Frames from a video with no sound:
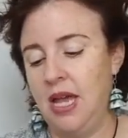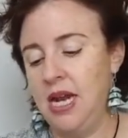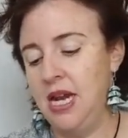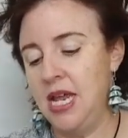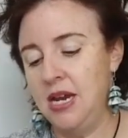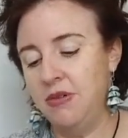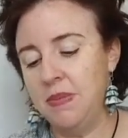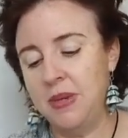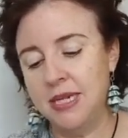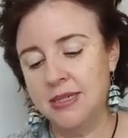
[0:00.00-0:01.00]
and here
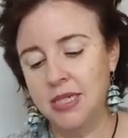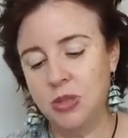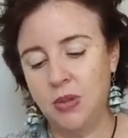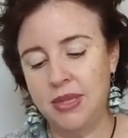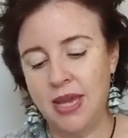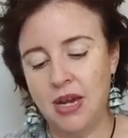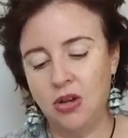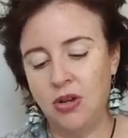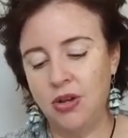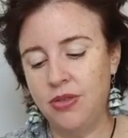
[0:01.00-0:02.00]
it mixes with that
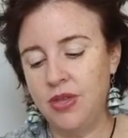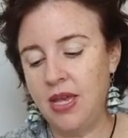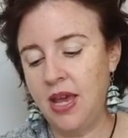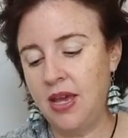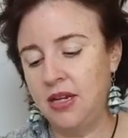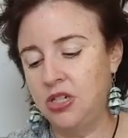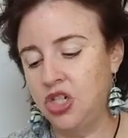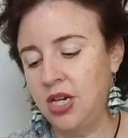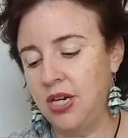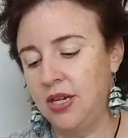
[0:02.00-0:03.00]
earthy
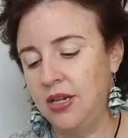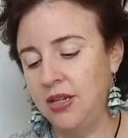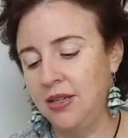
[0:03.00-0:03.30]
energy